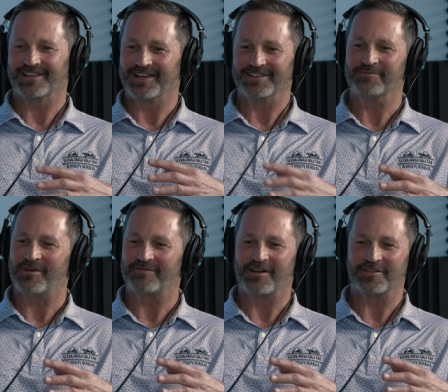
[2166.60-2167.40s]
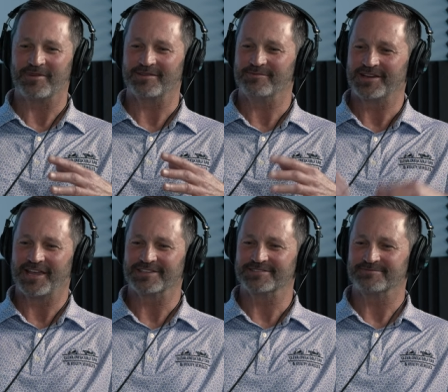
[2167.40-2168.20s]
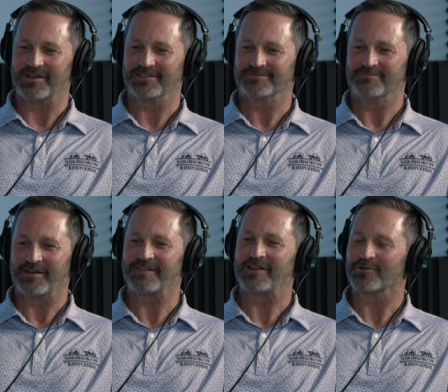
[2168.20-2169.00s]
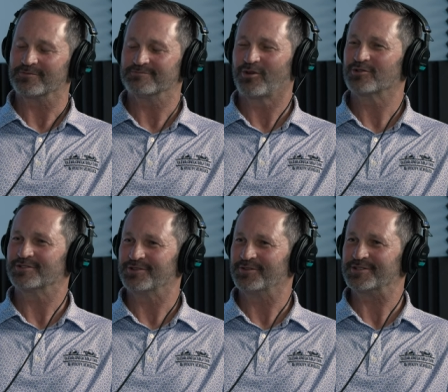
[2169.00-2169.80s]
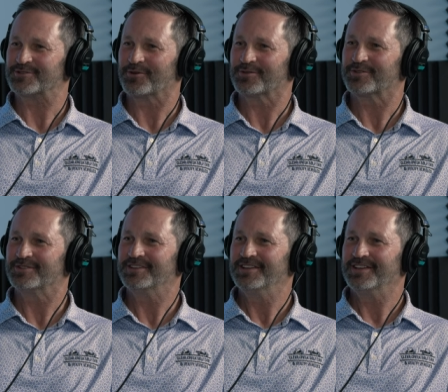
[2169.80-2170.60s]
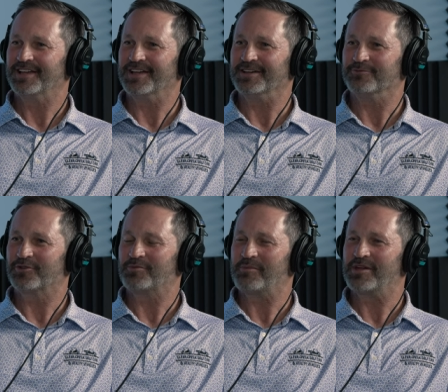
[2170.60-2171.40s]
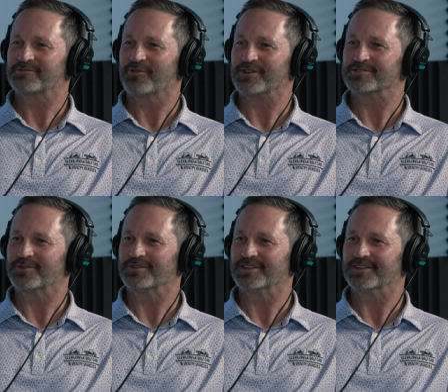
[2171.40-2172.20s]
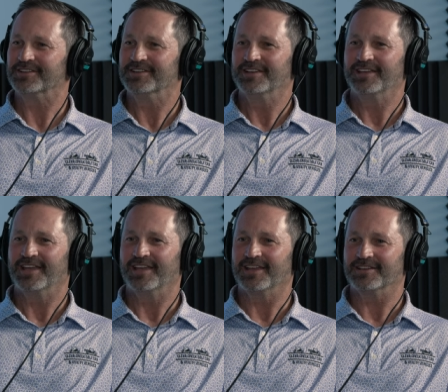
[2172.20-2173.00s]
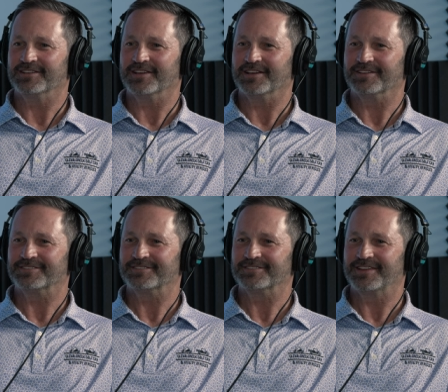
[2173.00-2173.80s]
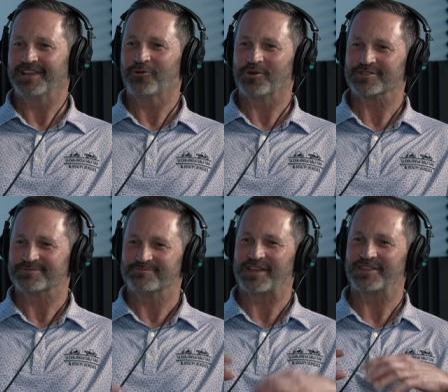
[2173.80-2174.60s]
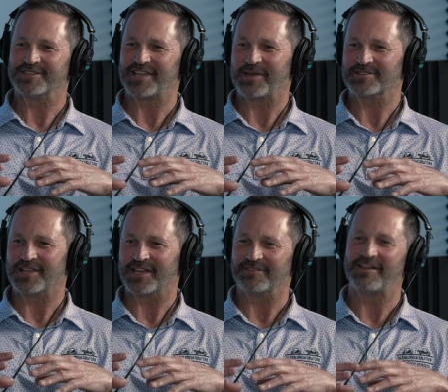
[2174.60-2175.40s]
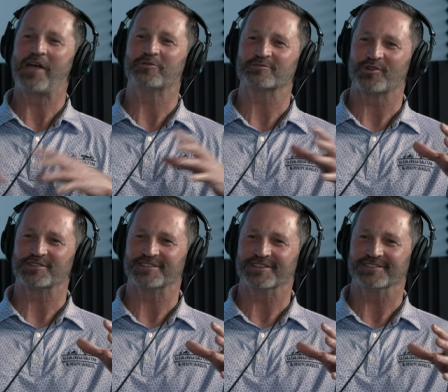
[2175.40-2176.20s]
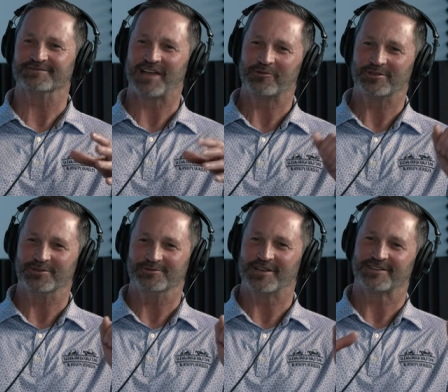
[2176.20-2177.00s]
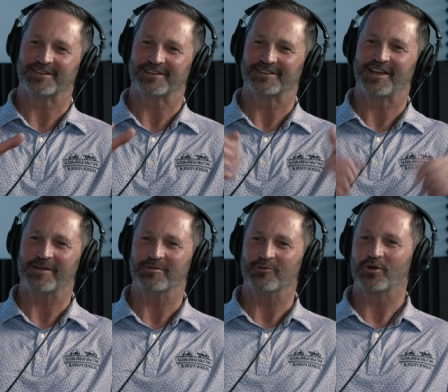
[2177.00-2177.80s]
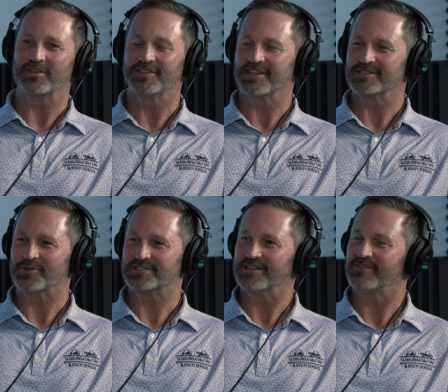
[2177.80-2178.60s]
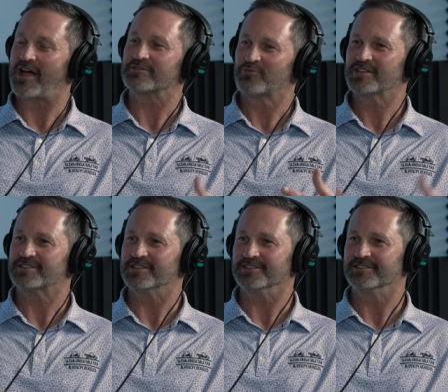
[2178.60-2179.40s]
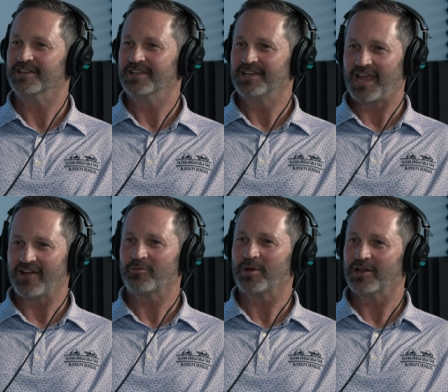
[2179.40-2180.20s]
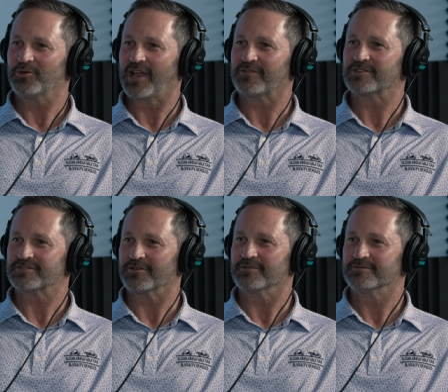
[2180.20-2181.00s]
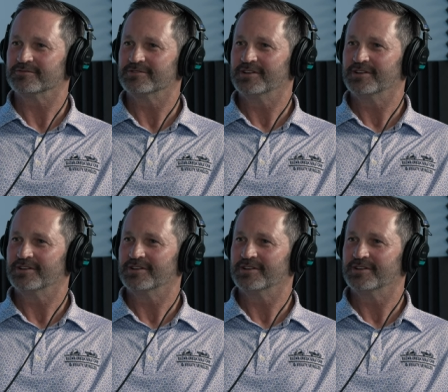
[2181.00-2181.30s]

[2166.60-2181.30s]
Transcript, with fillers: I, I love my father. My my dad's my my favorite person on this earth. Mm-hmm. Uh, one of my best friends, certainly and uh, he always makes these statements like, "If I was president, I would do da da da da da." But one of the things he always said, "If I was president, everybody would have to serve